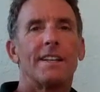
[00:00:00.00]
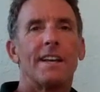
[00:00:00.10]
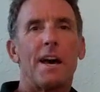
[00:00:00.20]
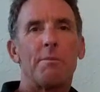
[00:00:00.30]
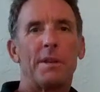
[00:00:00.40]

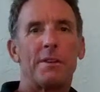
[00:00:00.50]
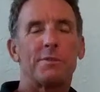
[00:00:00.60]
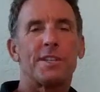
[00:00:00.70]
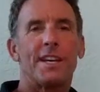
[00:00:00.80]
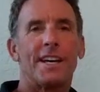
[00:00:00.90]
Hi, I'm Dave
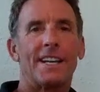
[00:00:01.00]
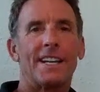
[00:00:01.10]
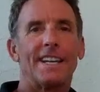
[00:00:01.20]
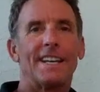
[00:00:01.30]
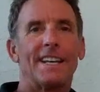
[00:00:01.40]

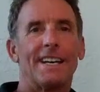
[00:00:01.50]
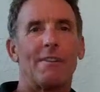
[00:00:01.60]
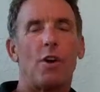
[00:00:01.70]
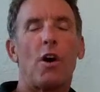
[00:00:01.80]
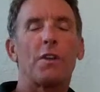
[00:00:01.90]
Scott.
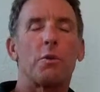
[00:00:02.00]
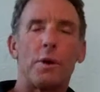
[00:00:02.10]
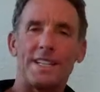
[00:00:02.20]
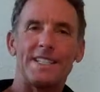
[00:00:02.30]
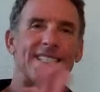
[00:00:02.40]
Of all the
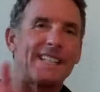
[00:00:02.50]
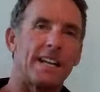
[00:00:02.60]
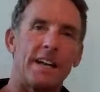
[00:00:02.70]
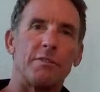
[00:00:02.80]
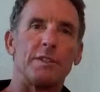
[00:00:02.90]
questions that
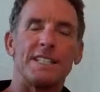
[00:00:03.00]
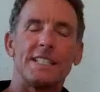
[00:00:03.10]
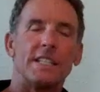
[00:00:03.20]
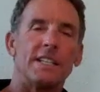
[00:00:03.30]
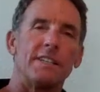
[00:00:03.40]
I've
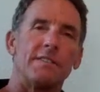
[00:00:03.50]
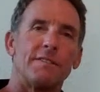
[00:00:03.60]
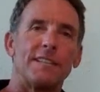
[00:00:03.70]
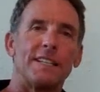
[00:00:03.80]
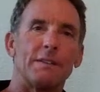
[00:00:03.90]

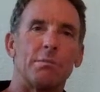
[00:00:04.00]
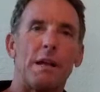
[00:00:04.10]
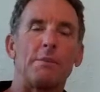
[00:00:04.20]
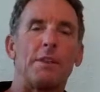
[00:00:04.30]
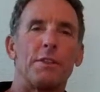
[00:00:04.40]
received in
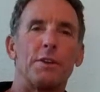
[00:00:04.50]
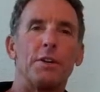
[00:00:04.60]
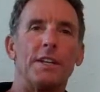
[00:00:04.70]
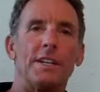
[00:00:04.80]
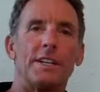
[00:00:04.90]
probably
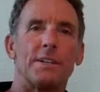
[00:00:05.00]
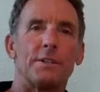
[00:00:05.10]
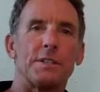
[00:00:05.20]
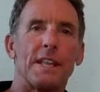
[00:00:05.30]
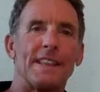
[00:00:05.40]
30 years,